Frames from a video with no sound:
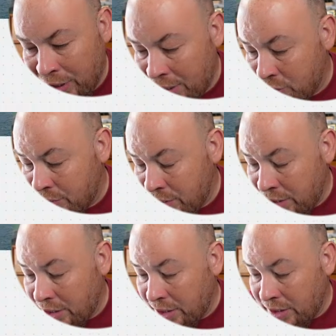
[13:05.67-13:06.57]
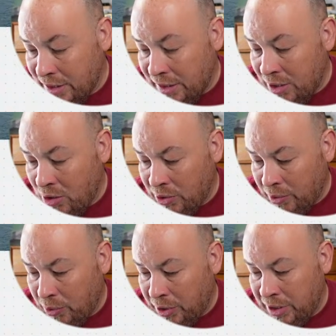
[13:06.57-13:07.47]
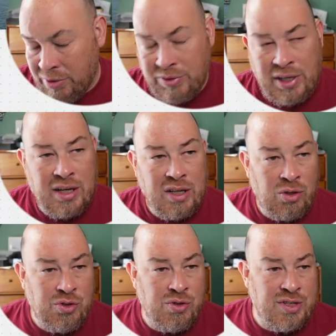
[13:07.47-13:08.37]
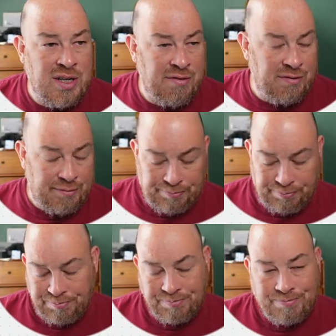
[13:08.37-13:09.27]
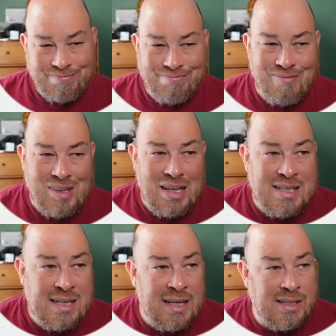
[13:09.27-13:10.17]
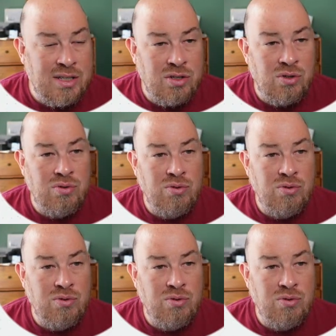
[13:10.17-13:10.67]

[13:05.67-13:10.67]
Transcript: interested in the what the kind of cultural stuff. Didn't get to do